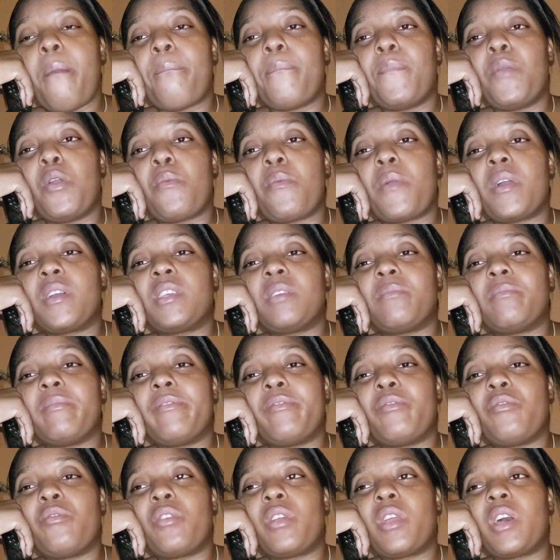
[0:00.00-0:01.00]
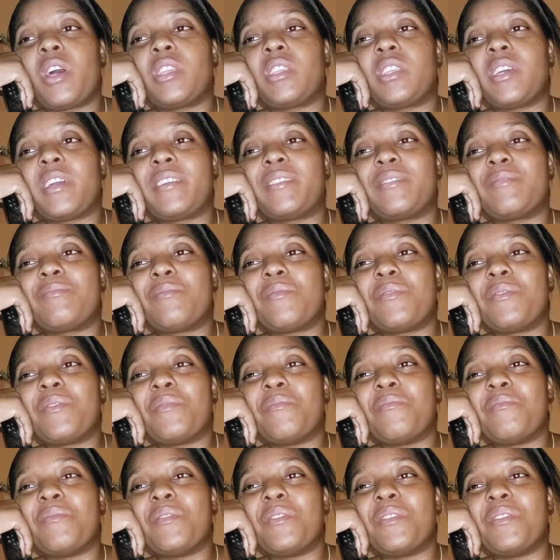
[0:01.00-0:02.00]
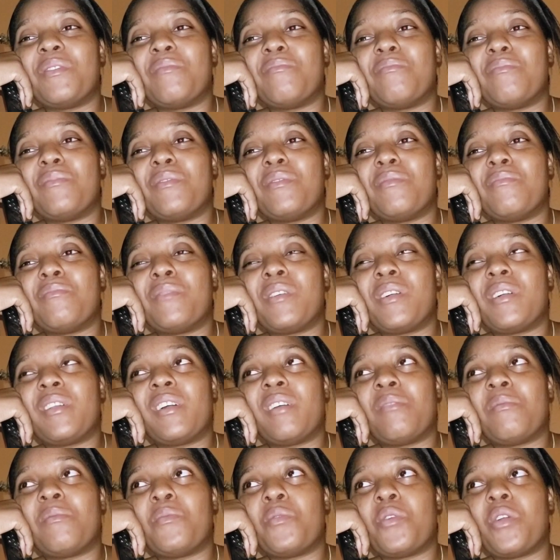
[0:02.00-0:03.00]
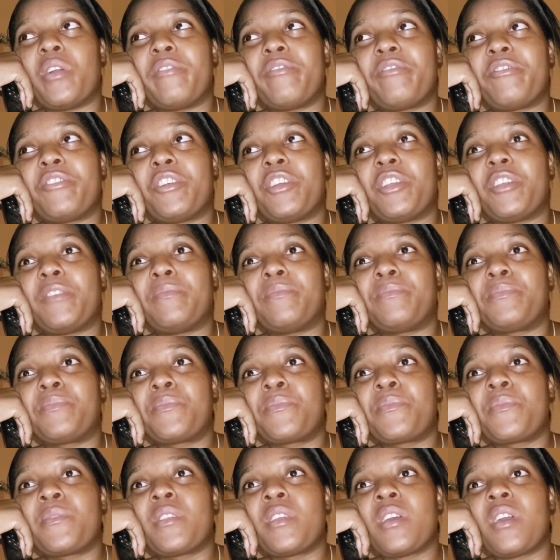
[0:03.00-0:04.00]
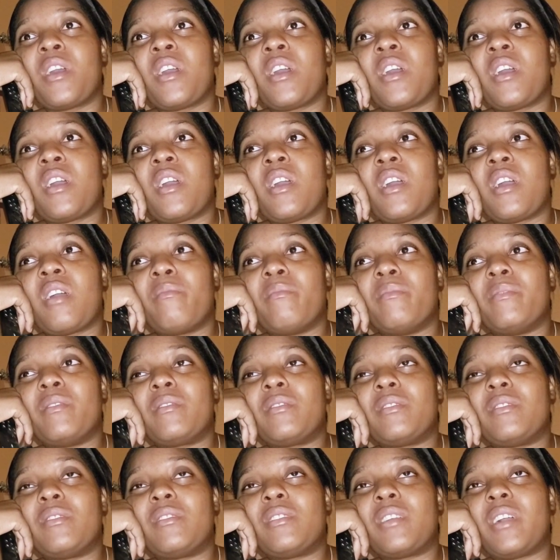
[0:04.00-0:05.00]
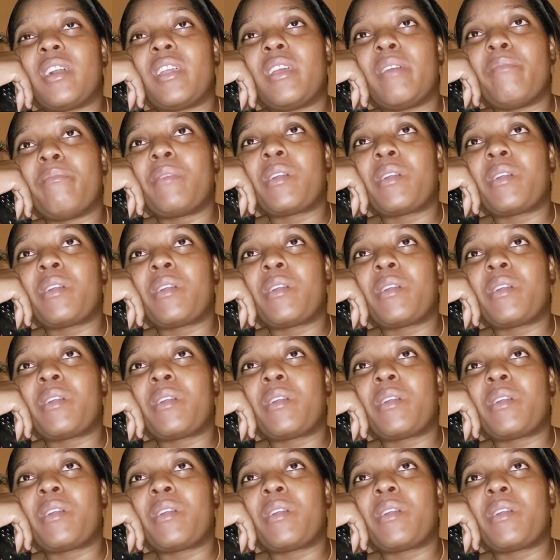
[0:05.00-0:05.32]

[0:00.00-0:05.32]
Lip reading: I go and take my phone and text me mother and boyfriend, my sister them,